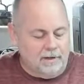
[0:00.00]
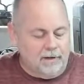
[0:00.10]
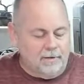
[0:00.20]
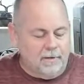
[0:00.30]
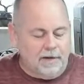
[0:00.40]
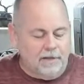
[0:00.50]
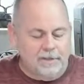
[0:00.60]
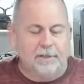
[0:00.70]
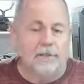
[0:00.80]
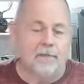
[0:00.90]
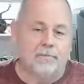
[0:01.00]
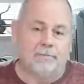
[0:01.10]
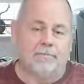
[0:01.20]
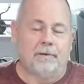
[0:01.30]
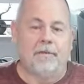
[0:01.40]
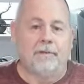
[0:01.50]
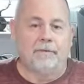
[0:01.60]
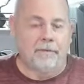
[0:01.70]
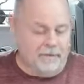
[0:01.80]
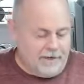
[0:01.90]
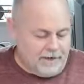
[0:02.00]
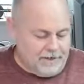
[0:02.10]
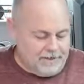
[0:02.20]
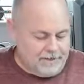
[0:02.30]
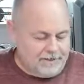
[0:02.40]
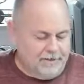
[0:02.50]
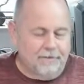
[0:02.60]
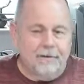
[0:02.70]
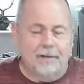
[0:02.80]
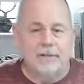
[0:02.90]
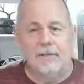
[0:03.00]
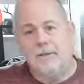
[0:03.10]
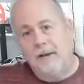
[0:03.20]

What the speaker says: I thought, well, this is just perfect for tonight. It's just going to finish.